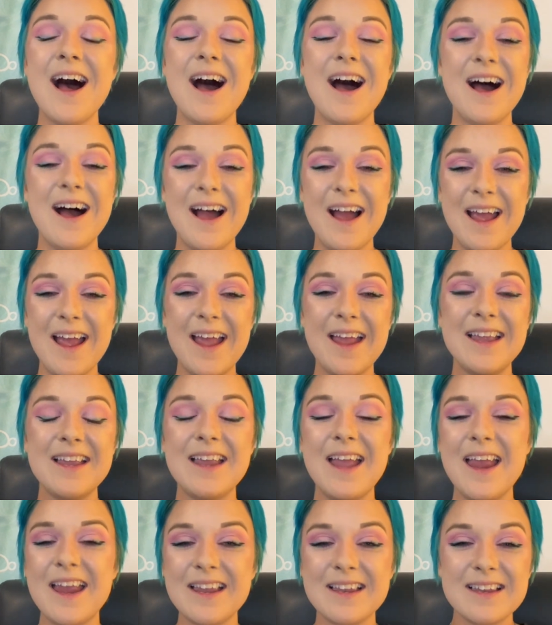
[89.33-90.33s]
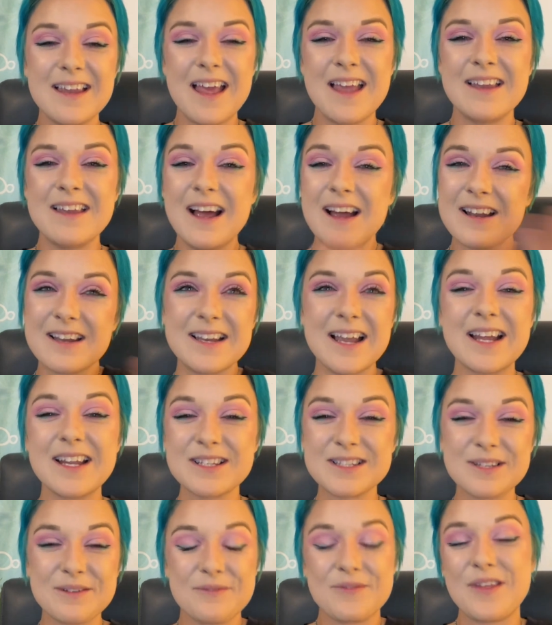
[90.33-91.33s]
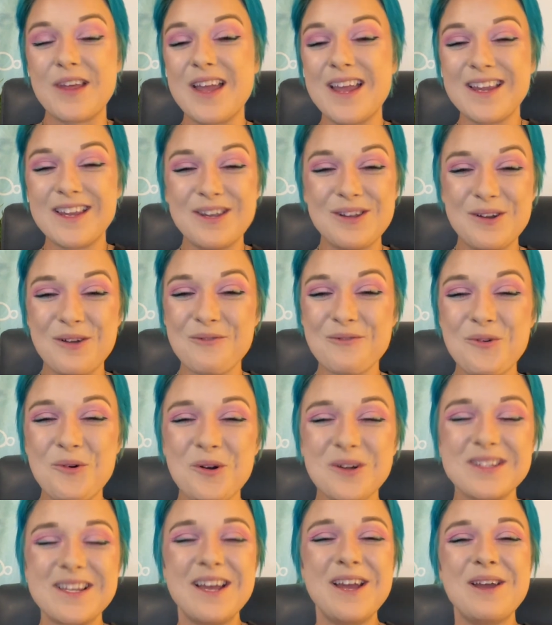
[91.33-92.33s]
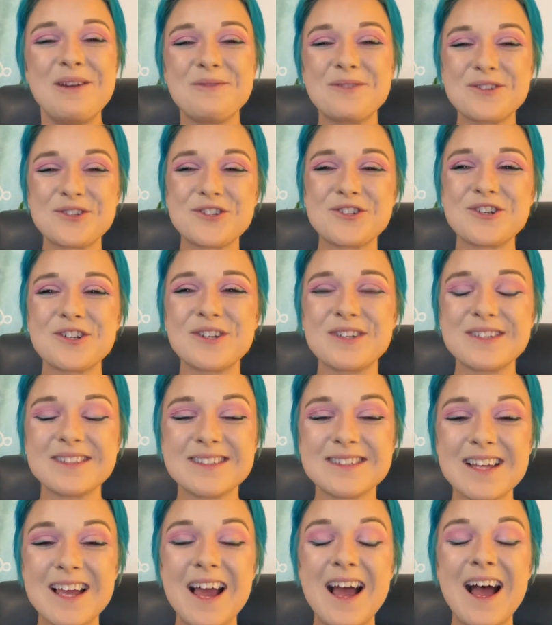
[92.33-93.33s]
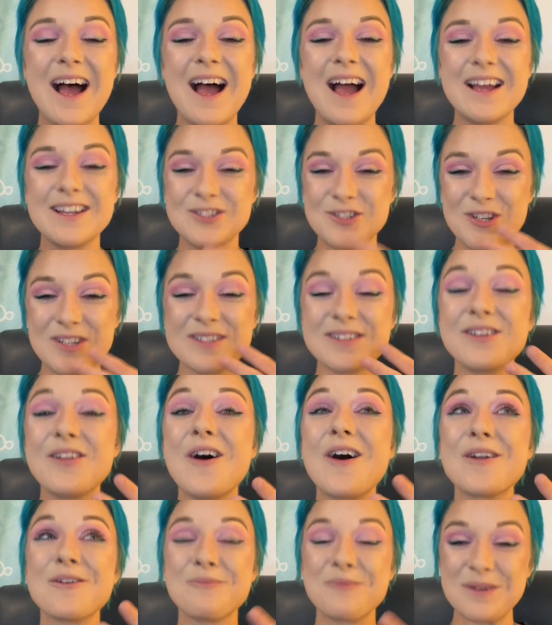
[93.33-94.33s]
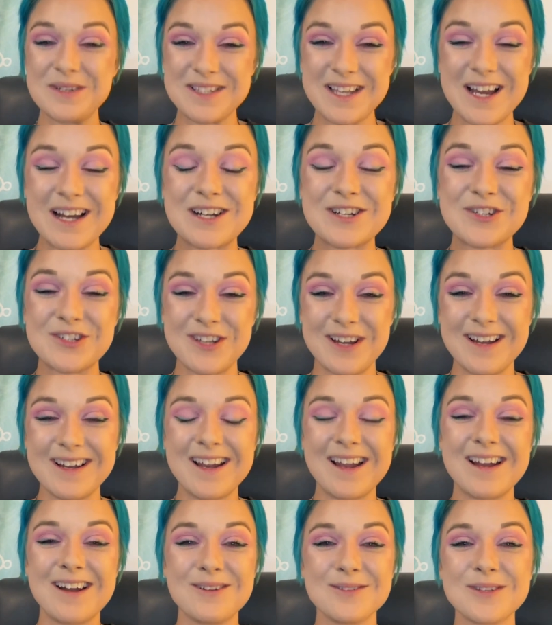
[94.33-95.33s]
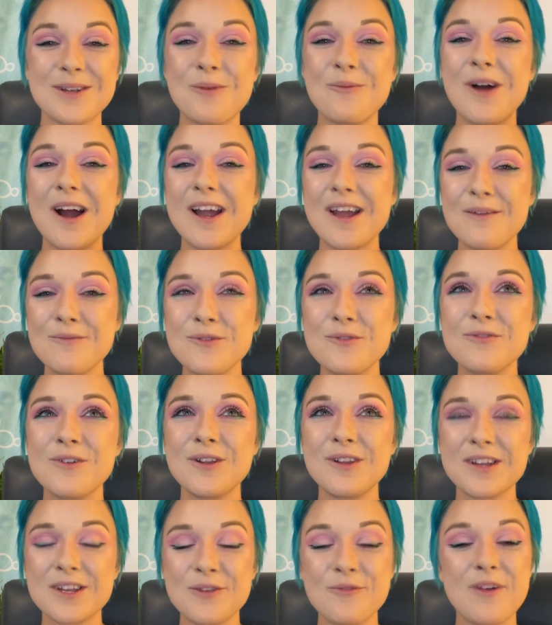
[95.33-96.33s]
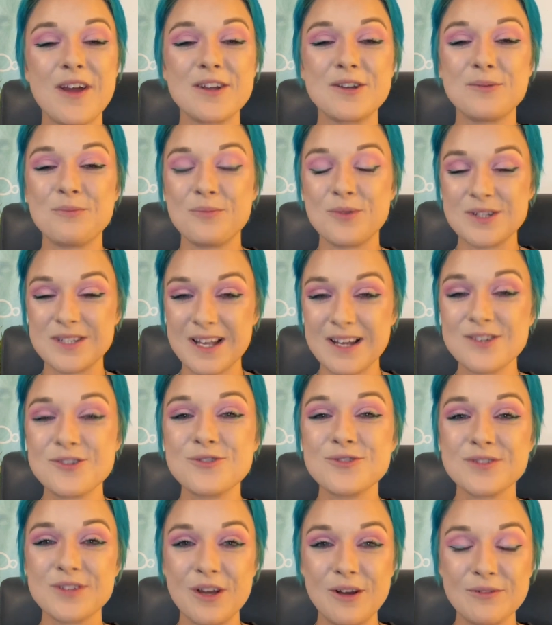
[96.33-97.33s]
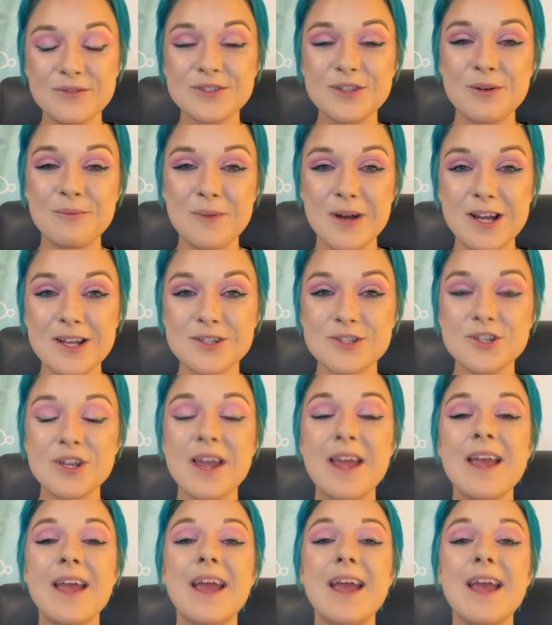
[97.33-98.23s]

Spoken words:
And not a negative thing, you know, of course, it was just, she has a lot of protection. And I was like, why have you felt like you've had to protect yourself so much?